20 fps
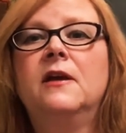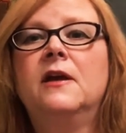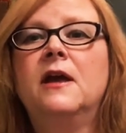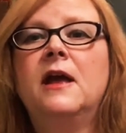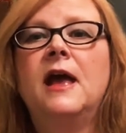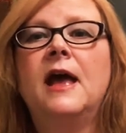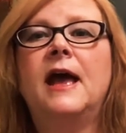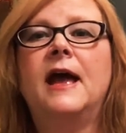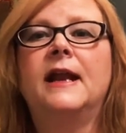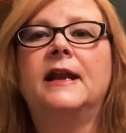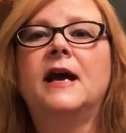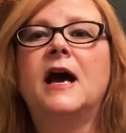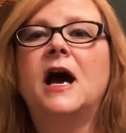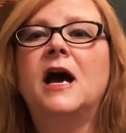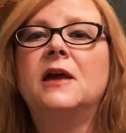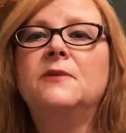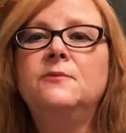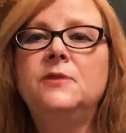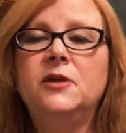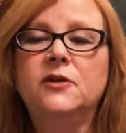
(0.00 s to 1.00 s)
And
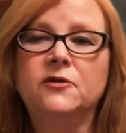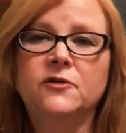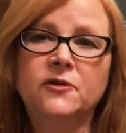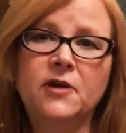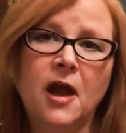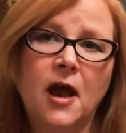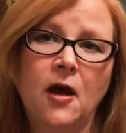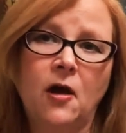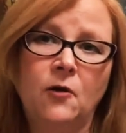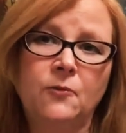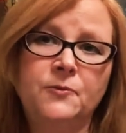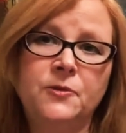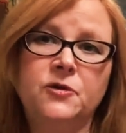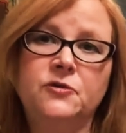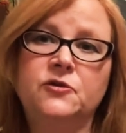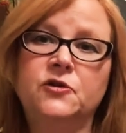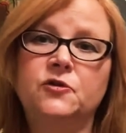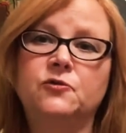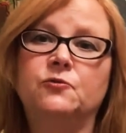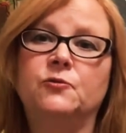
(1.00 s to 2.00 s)
I'm here to help you
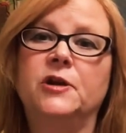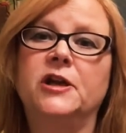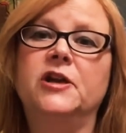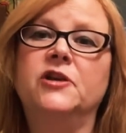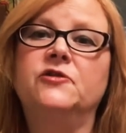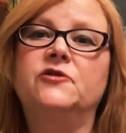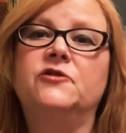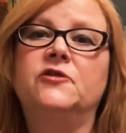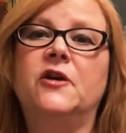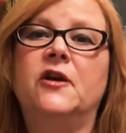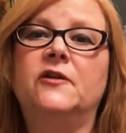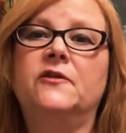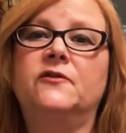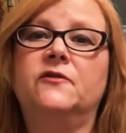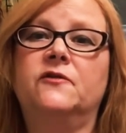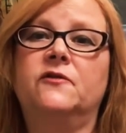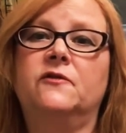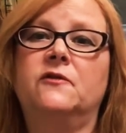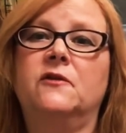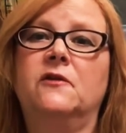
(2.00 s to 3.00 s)
to
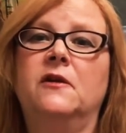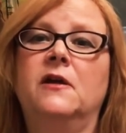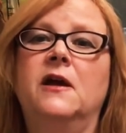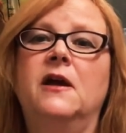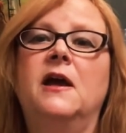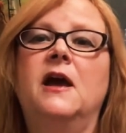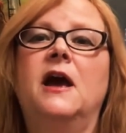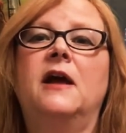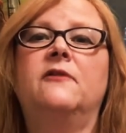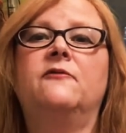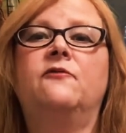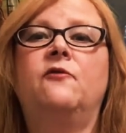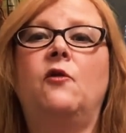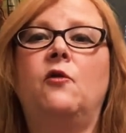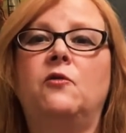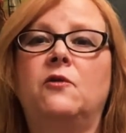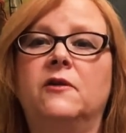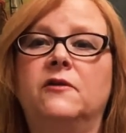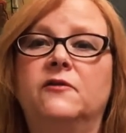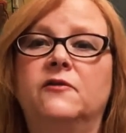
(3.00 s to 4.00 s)
readjust and
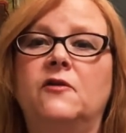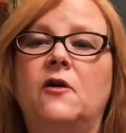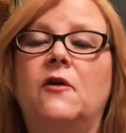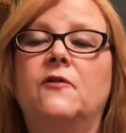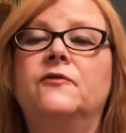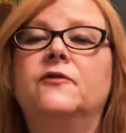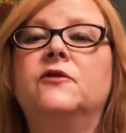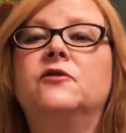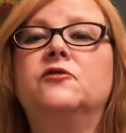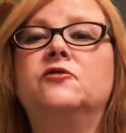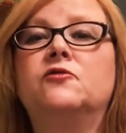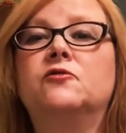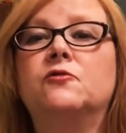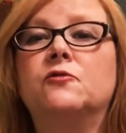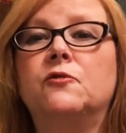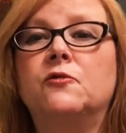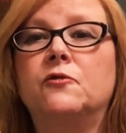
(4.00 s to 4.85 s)
focus on the truth.